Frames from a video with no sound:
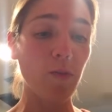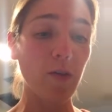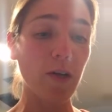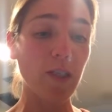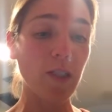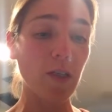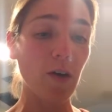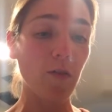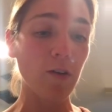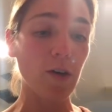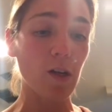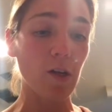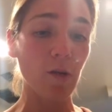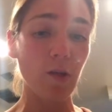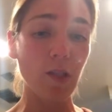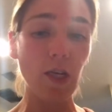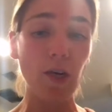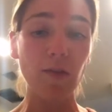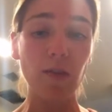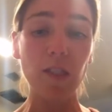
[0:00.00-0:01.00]
myself and
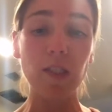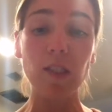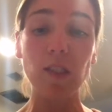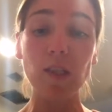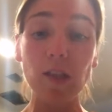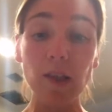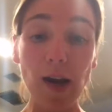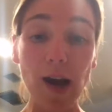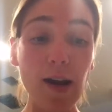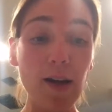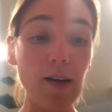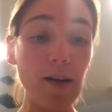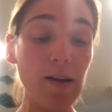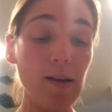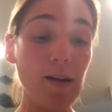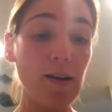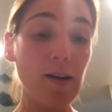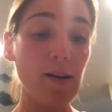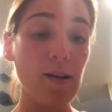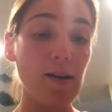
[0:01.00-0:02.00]
Eloise having celiac
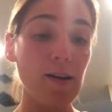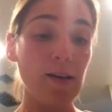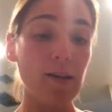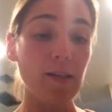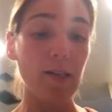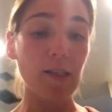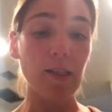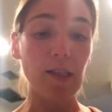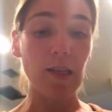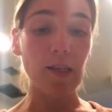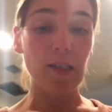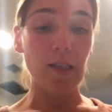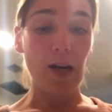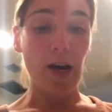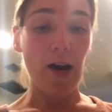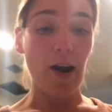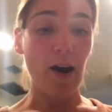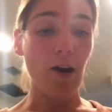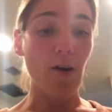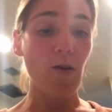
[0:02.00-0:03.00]
disease
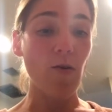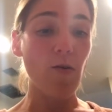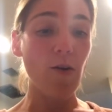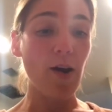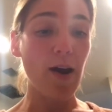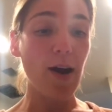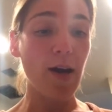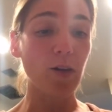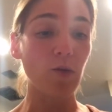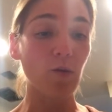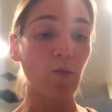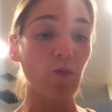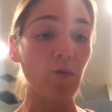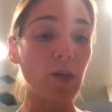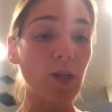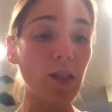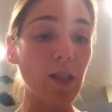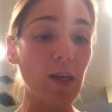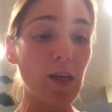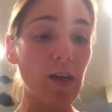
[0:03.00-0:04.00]
now has
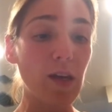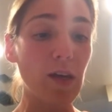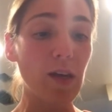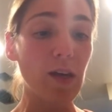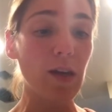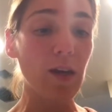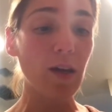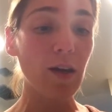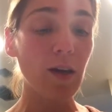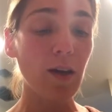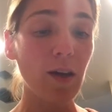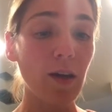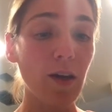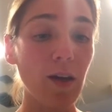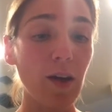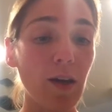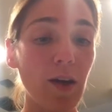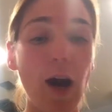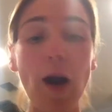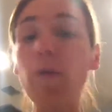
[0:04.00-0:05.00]
really
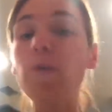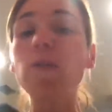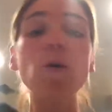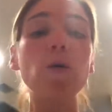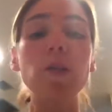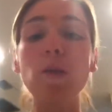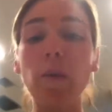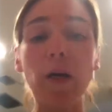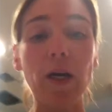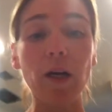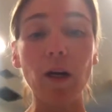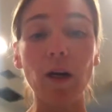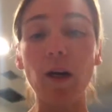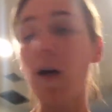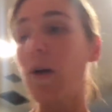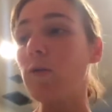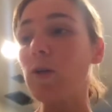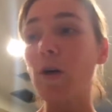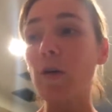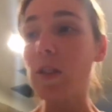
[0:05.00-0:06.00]
I was always a baker.
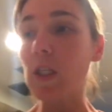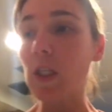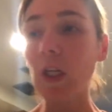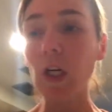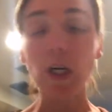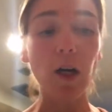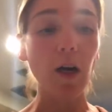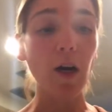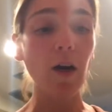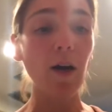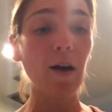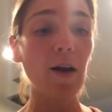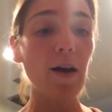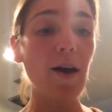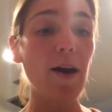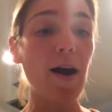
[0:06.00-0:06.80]
I was always a cooker.